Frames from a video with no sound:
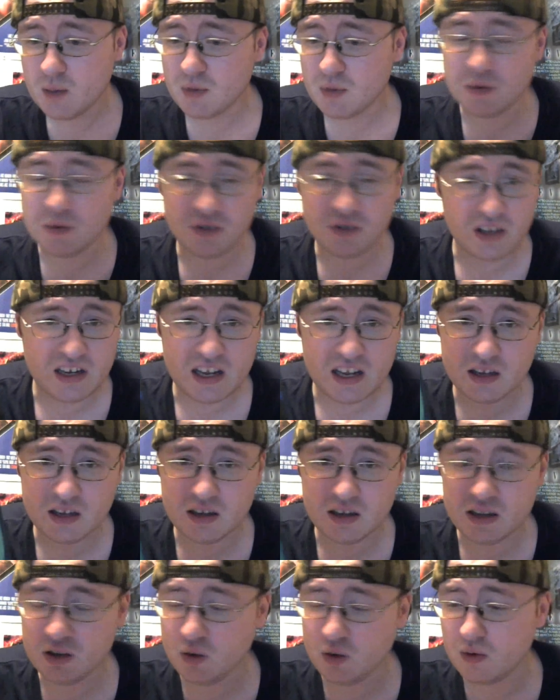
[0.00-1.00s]
pretty much they
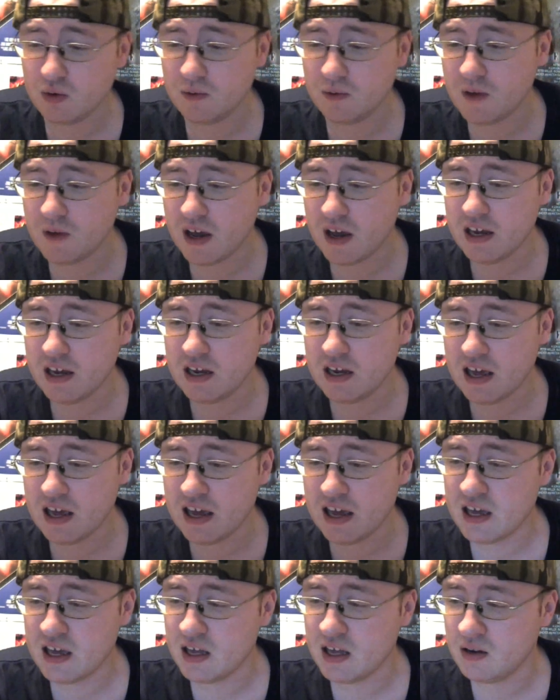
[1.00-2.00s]
get into a fight
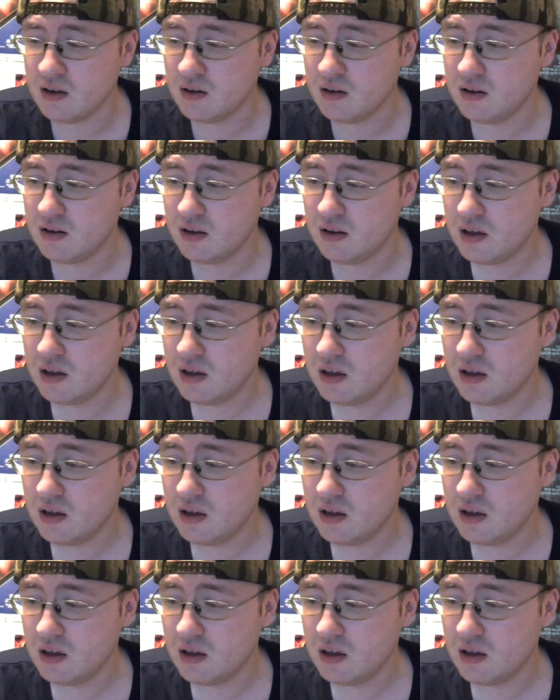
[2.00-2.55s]
and